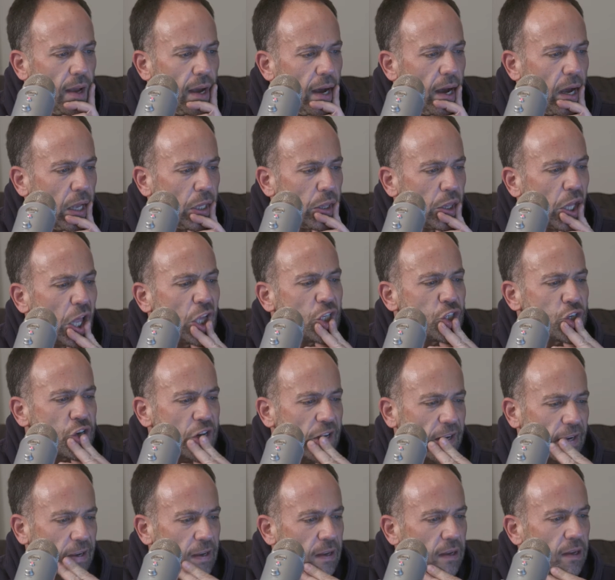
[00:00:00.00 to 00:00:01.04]

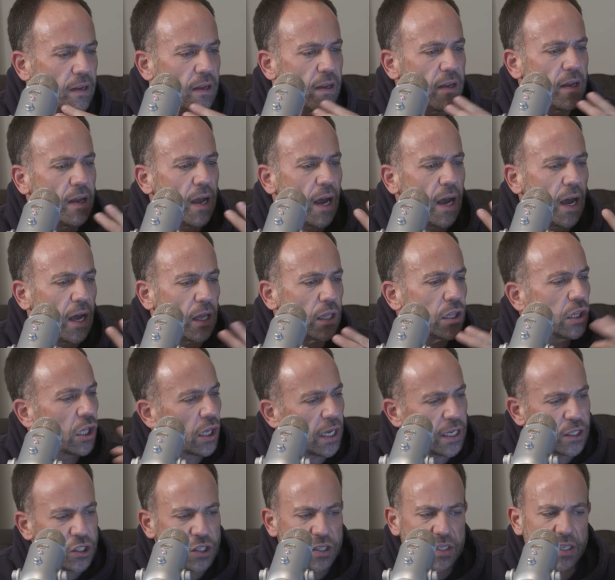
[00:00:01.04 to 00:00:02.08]
Lunging,
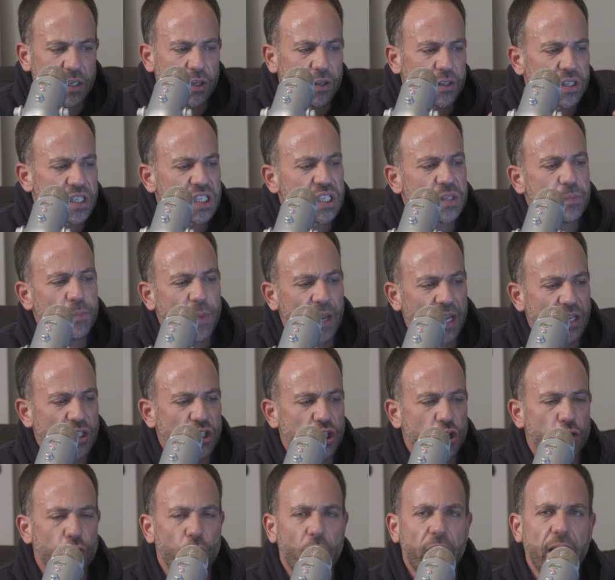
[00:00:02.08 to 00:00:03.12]
it's space
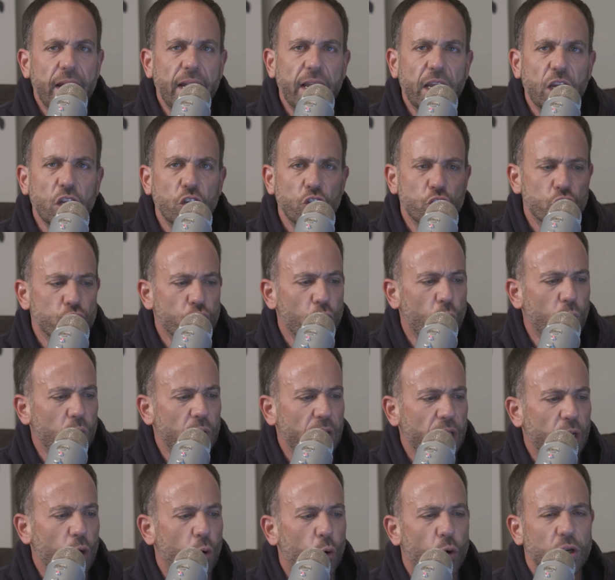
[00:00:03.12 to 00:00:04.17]
creating,
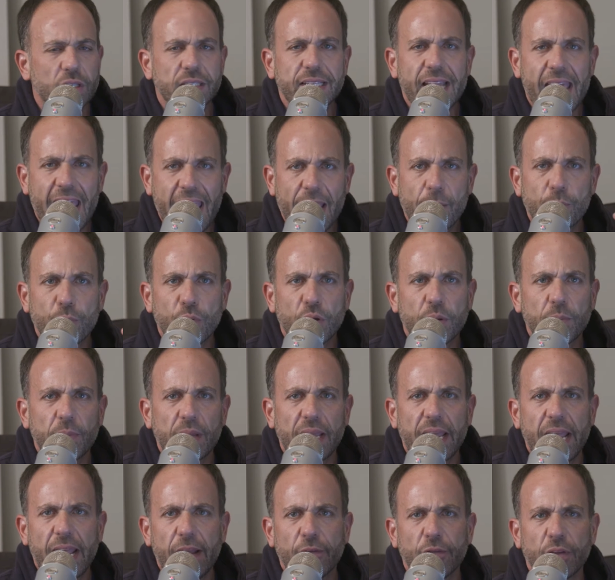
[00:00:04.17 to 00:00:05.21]
controlling, or tampering
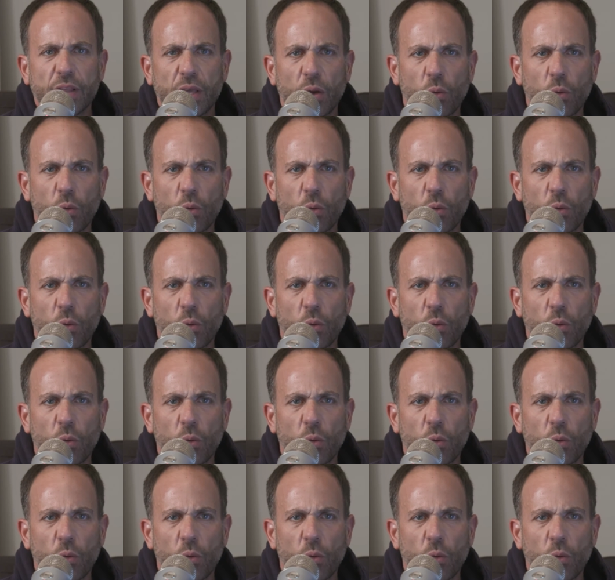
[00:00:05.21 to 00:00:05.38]
behavior.